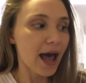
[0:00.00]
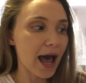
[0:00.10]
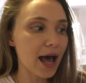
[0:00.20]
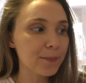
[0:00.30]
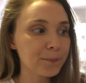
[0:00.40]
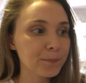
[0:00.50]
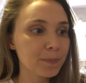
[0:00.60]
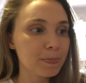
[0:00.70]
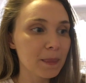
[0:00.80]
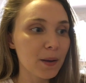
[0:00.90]

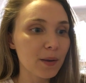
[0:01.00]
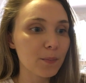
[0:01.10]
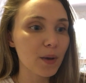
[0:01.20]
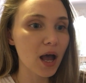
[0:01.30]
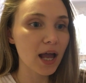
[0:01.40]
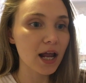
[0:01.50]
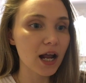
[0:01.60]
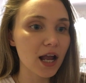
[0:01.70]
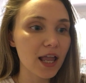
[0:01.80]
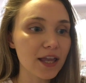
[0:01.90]
But
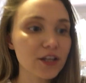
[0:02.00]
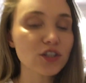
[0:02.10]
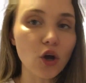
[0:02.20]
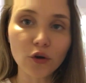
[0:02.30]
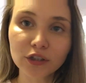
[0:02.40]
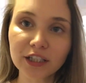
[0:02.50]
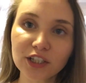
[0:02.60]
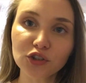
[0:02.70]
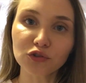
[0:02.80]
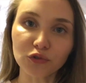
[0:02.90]
it is
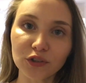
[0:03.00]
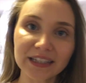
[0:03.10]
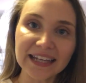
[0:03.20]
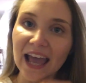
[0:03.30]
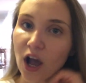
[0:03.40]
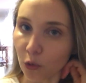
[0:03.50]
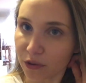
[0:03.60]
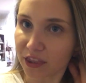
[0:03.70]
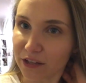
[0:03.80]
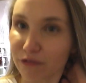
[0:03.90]
only truly
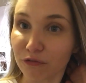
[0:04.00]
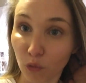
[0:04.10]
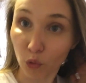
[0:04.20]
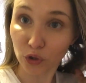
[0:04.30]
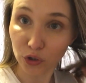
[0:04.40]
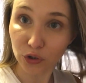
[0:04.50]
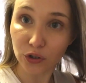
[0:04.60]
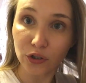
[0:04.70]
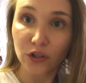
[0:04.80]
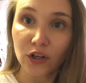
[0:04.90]
healthy for you